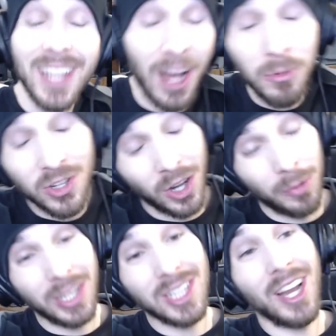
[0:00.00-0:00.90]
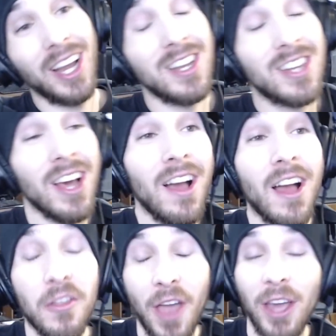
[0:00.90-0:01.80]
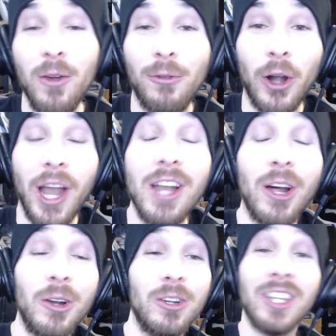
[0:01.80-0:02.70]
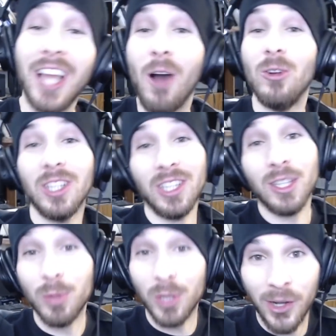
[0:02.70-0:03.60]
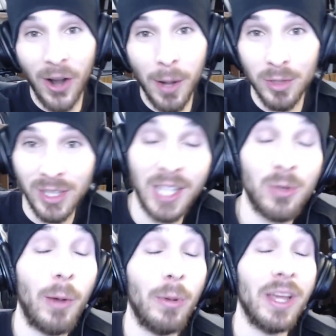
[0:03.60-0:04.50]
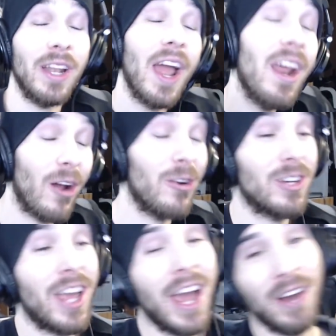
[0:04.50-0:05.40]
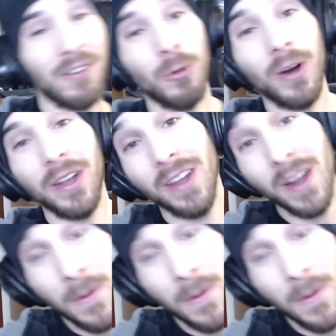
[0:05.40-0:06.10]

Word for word: I'm Charmx, and thank you for 800,000 subscribers. That's right, we hit 800k, everyone.